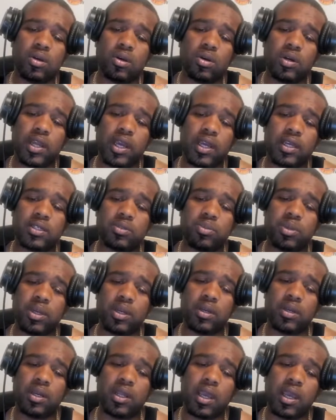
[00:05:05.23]
that has
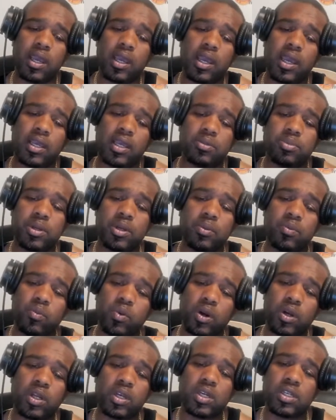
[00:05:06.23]
been
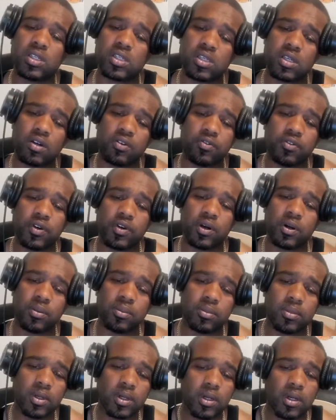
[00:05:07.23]
working itself up
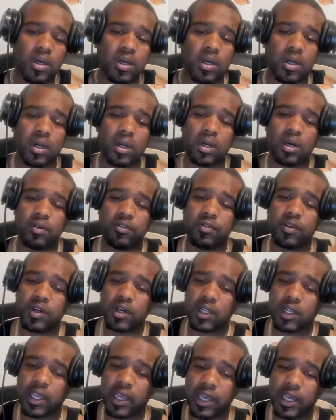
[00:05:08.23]
for
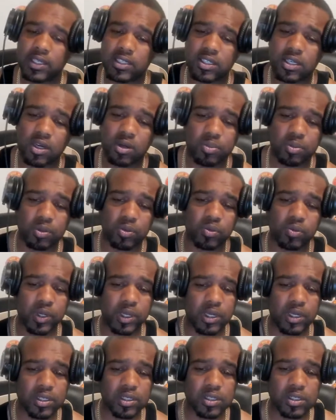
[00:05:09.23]
the last couple of
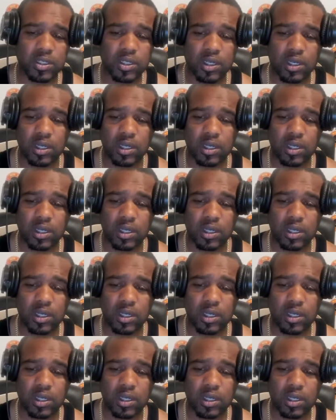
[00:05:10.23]
weeks.